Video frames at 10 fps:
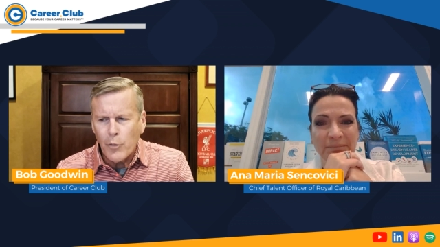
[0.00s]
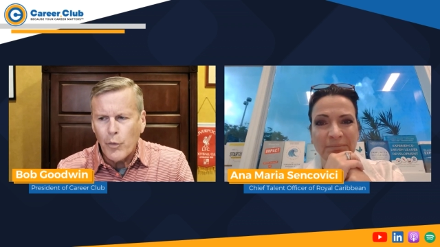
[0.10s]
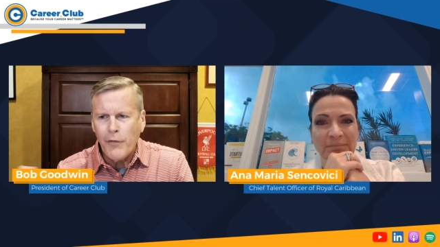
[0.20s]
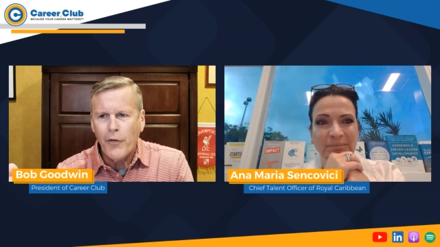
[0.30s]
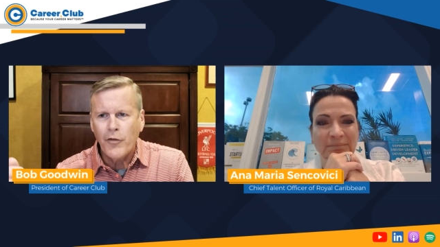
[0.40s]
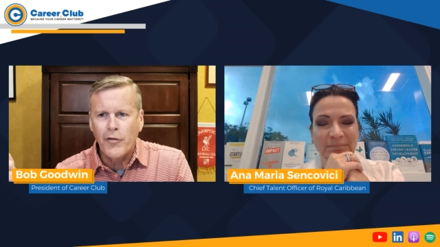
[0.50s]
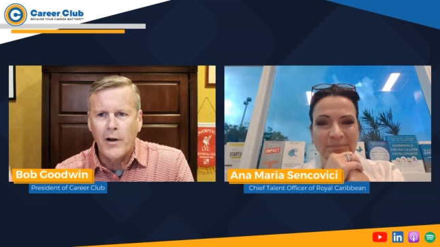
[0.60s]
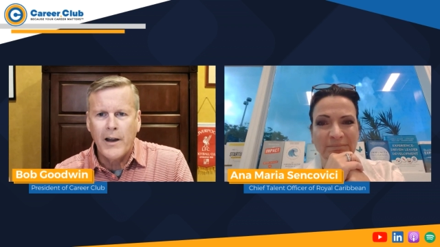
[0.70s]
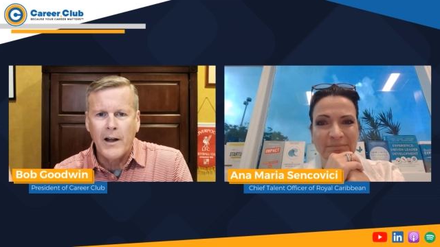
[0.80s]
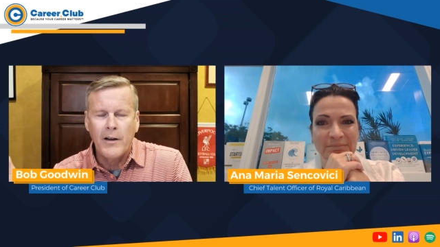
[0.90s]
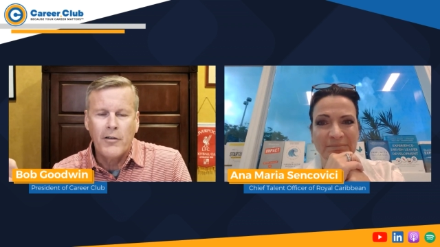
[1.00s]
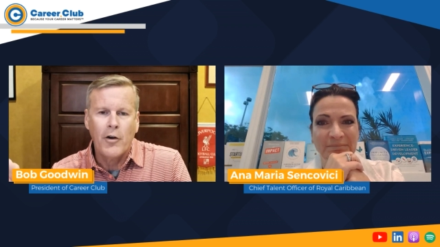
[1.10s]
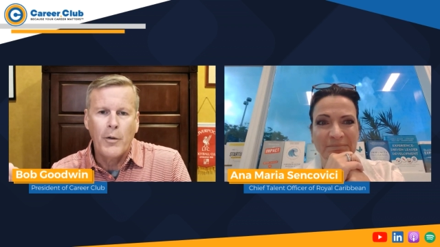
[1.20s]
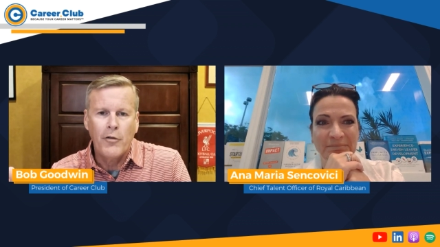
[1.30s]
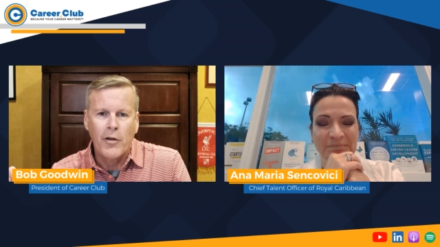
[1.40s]
Speaker 1: we first started getting to know
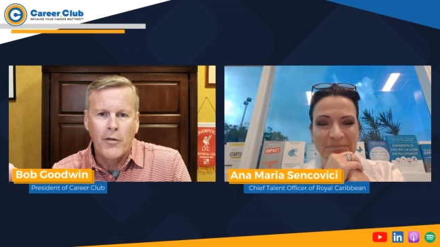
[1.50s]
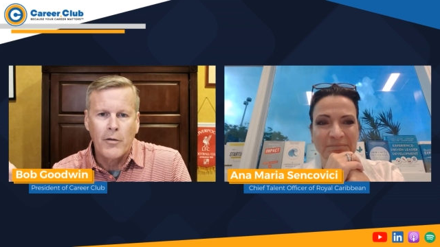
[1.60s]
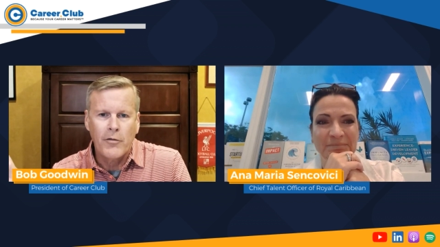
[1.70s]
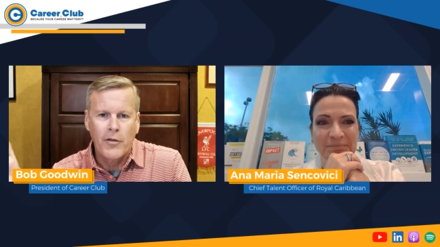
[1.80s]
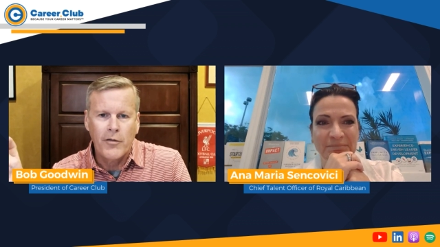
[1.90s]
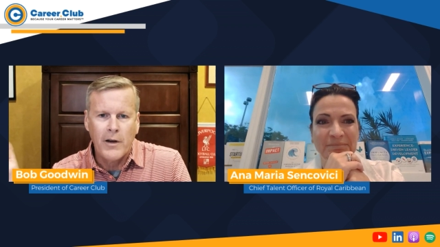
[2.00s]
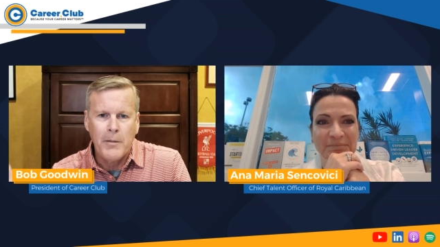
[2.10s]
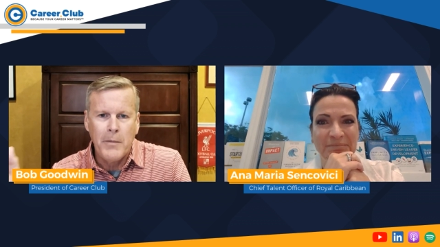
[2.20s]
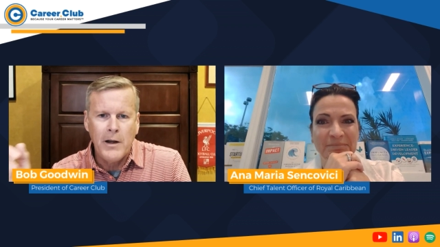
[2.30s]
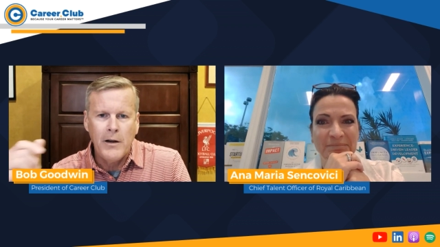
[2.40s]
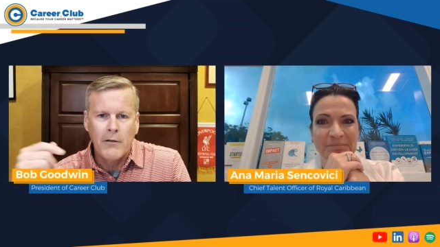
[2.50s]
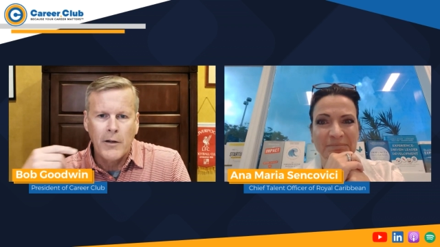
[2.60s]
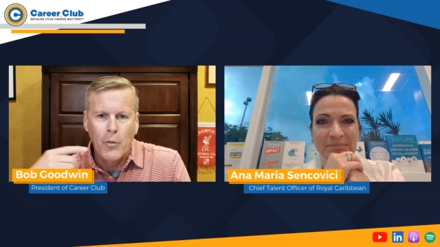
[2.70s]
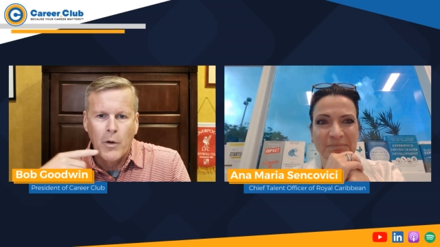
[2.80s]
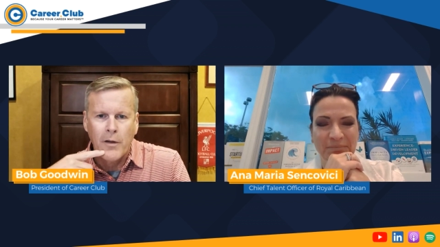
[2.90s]
each other, just immediately
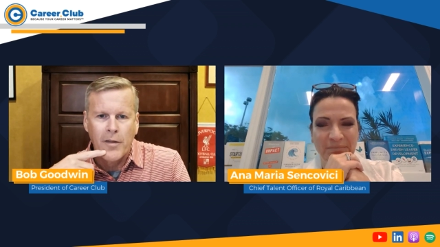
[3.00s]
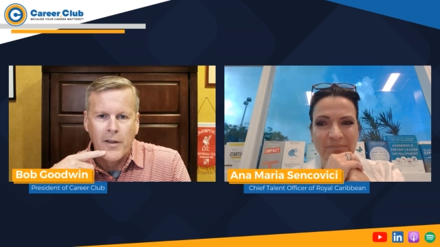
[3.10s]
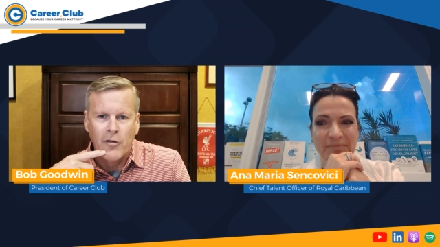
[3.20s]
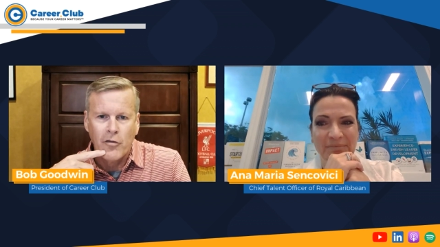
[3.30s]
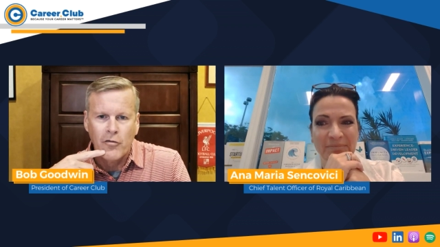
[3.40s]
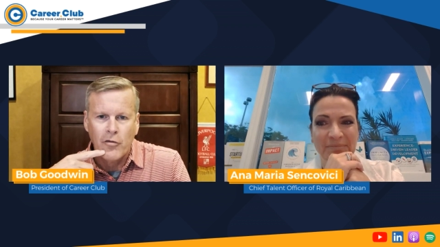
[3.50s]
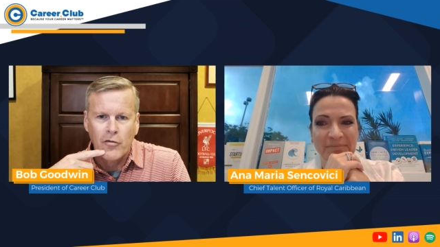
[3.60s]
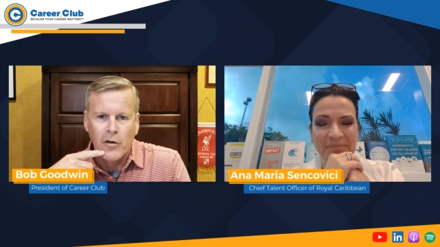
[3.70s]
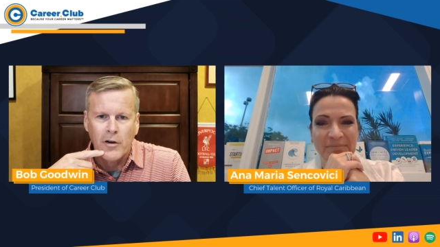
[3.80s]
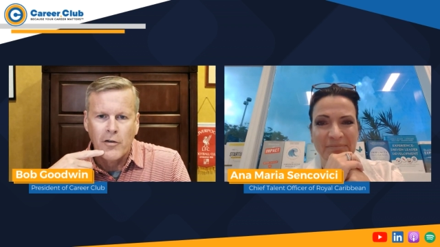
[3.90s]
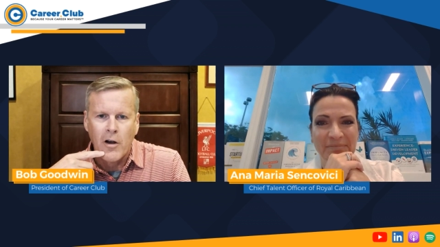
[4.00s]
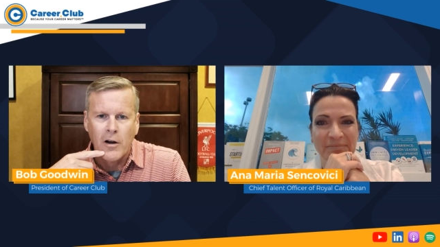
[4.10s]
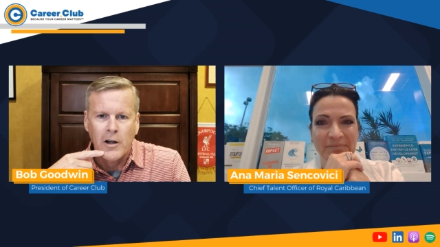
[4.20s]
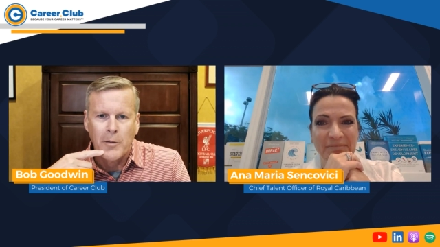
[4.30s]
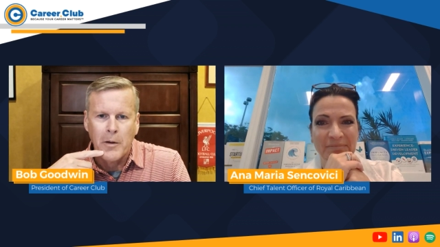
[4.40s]
one of the things that you started talking
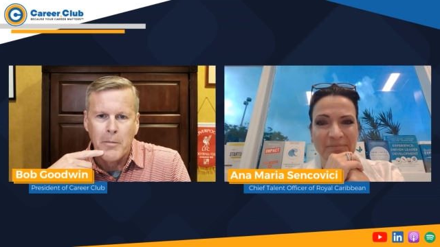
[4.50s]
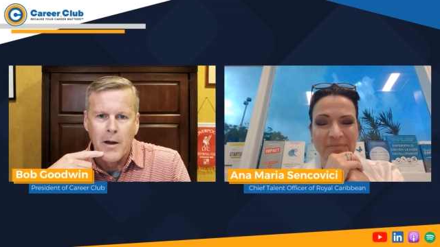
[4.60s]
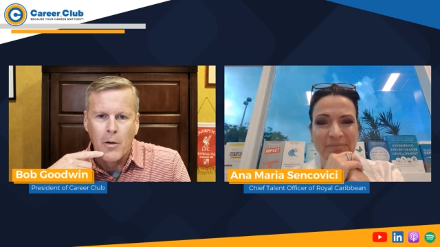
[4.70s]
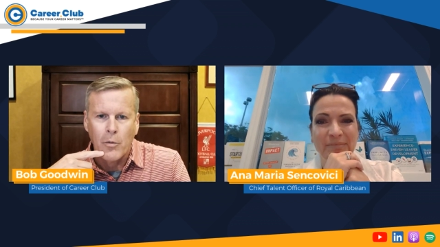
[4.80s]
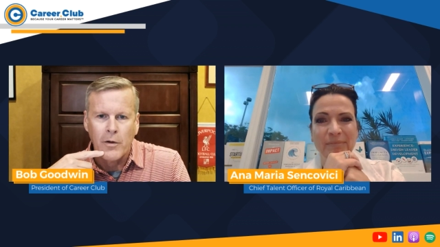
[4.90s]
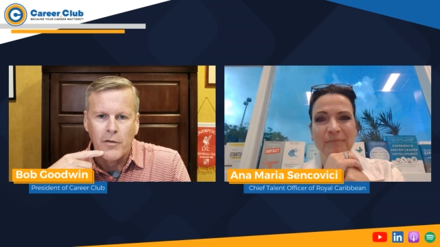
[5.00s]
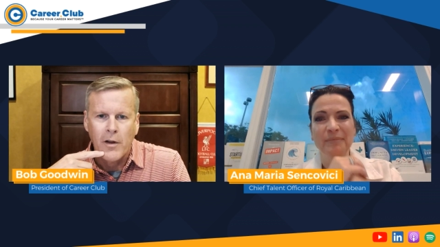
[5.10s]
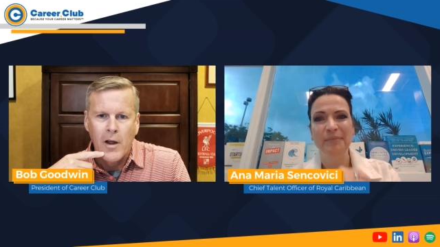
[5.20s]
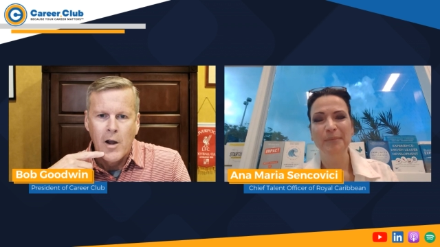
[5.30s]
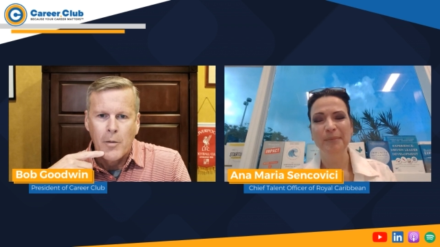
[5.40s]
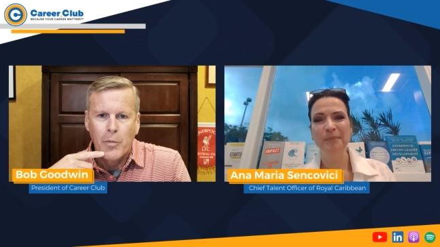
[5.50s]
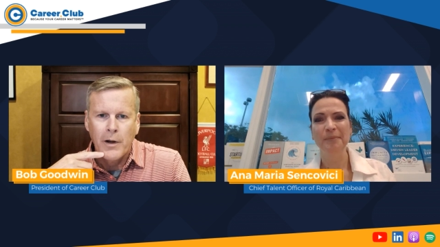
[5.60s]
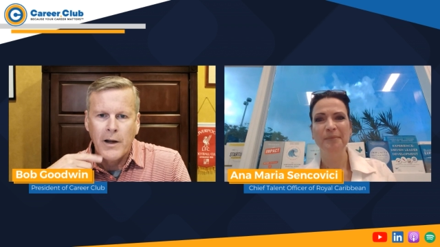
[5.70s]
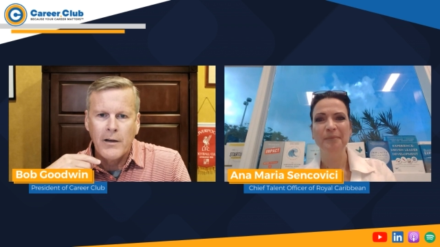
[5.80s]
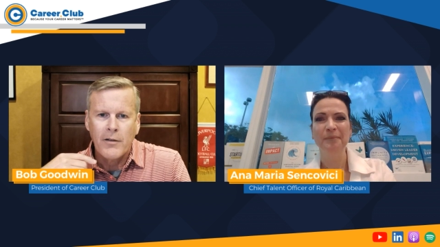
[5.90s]
to me about was
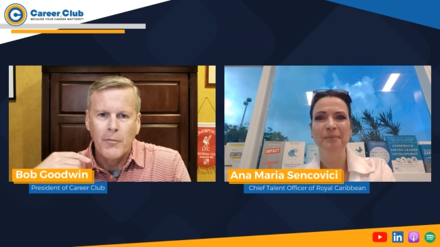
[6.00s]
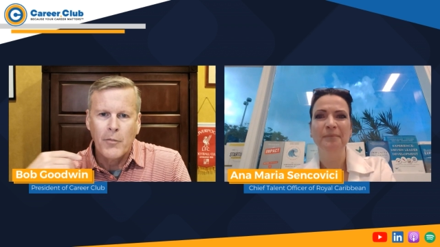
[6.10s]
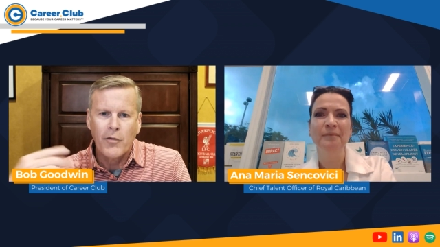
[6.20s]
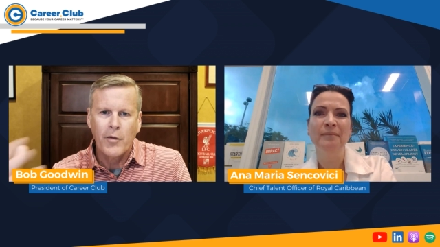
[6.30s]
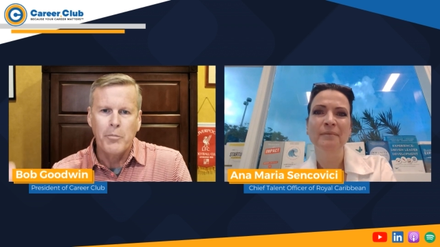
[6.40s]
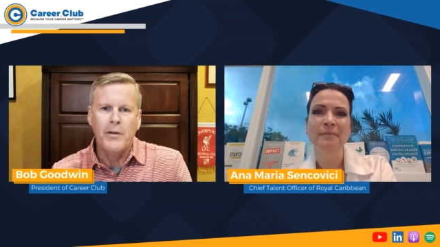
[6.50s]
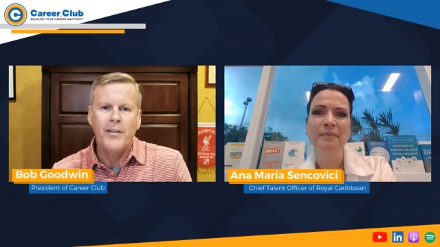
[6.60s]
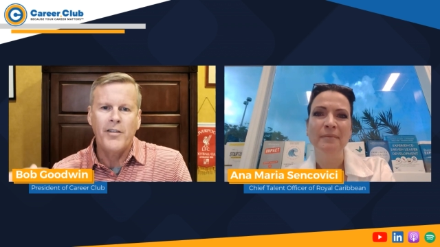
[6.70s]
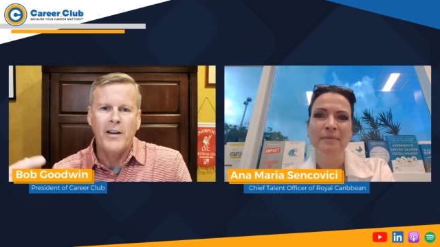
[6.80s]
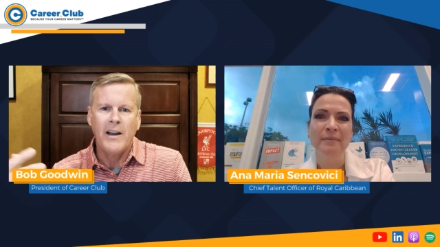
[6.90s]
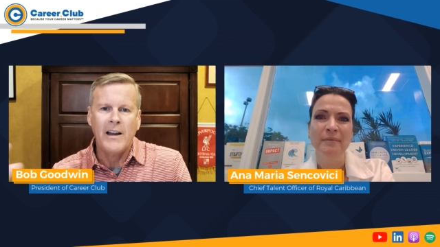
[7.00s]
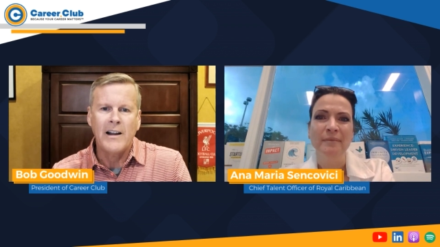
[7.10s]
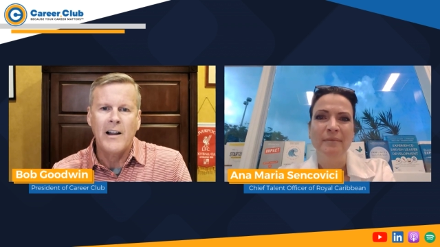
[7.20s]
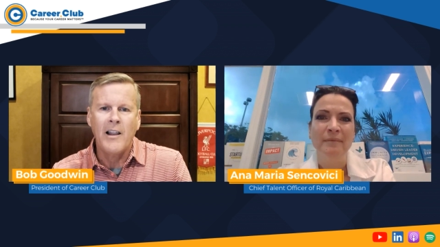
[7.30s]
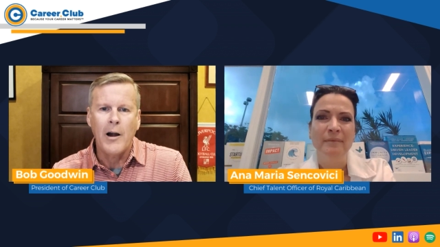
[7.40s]
bringing simplicity and
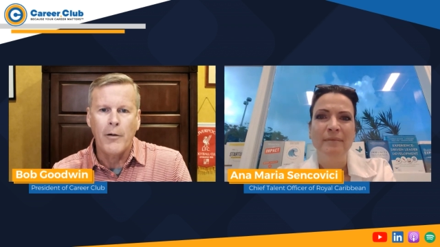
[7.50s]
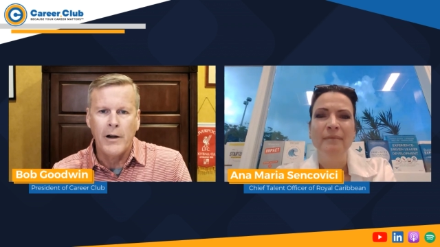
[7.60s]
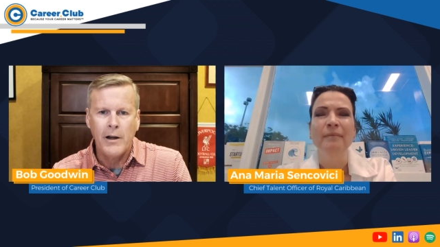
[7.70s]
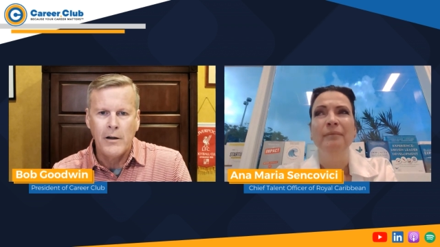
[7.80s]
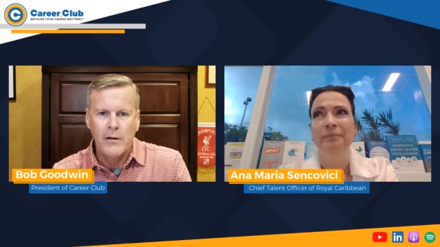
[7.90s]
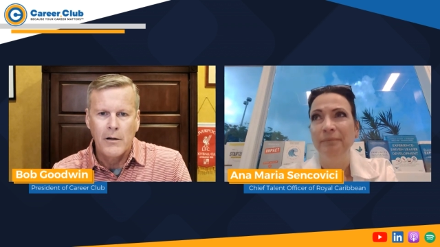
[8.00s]
clarity